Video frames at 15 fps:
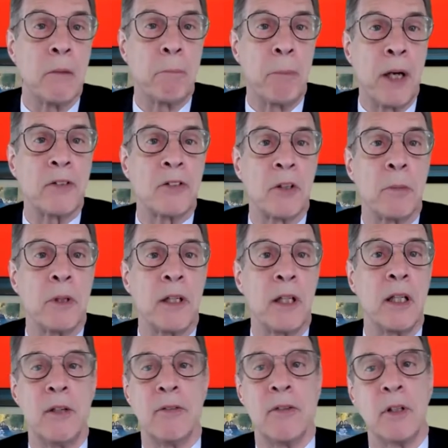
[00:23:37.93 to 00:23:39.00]

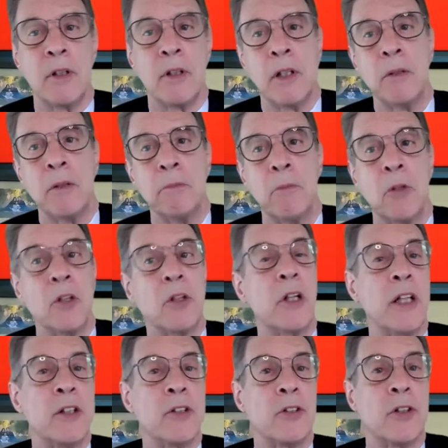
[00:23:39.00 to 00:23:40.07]
possibly even more
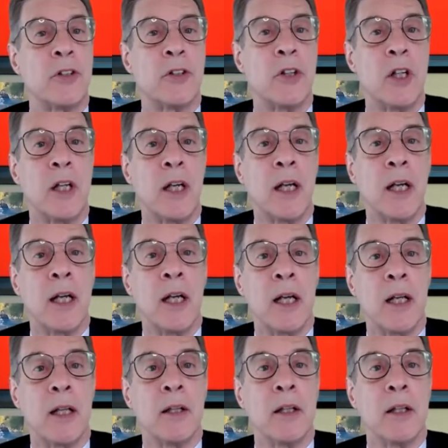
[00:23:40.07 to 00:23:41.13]
dangerous
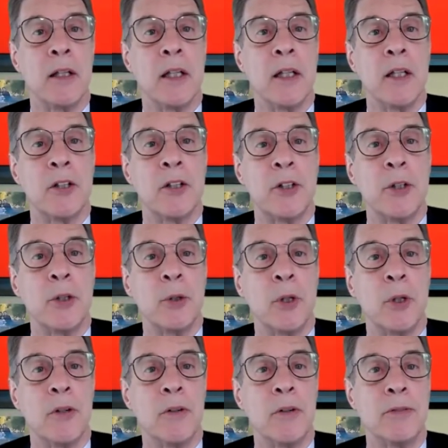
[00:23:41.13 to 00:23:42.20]
than the issue
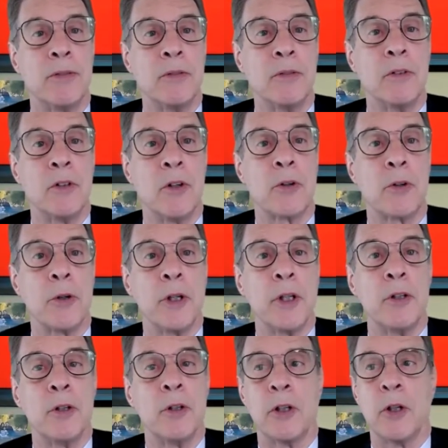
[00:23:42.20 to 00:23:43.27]
of North
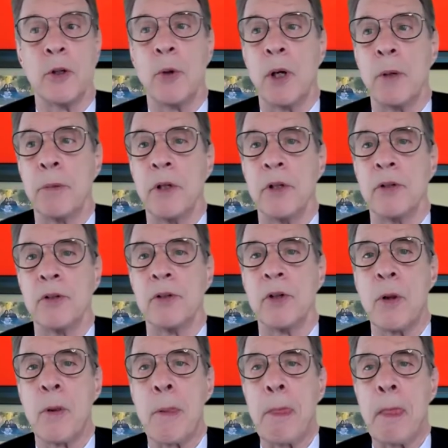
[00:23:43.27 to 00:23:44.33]
Korean nuclear weapons.
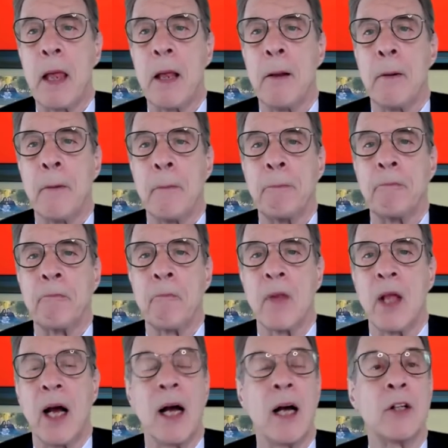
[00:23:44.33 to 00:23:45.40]

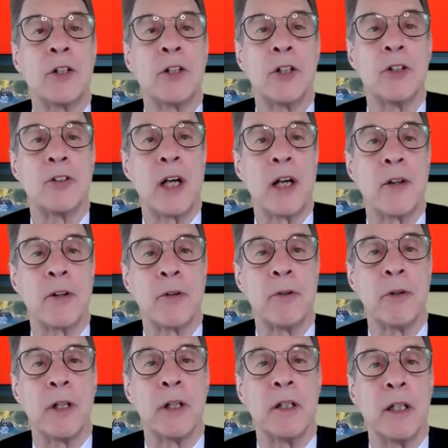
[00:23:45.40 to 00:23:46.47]
How should South
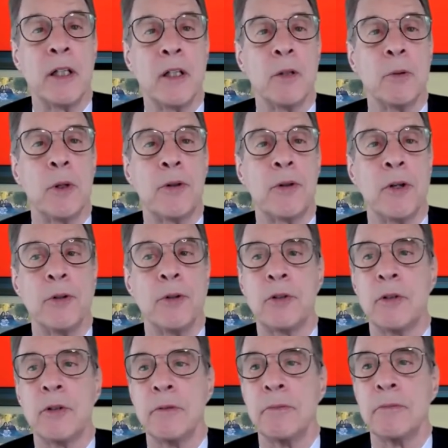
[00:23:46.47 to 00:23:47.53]
Korea deal with
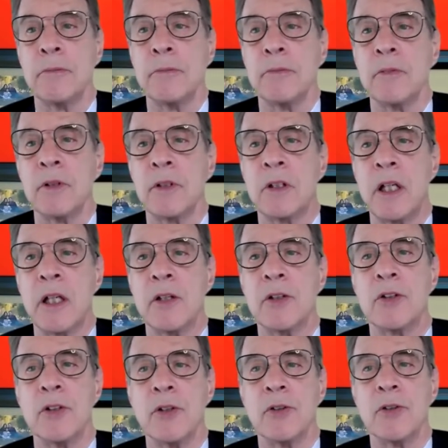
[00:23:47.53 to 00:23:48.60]
those
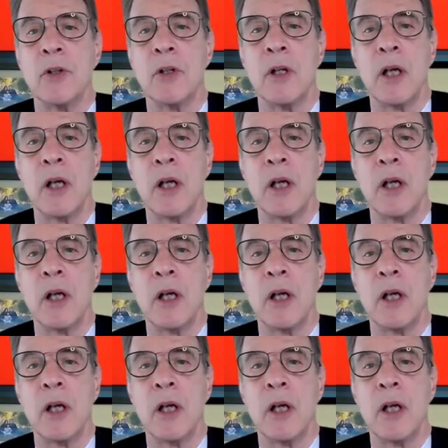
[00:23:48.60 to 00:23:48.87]
tensions?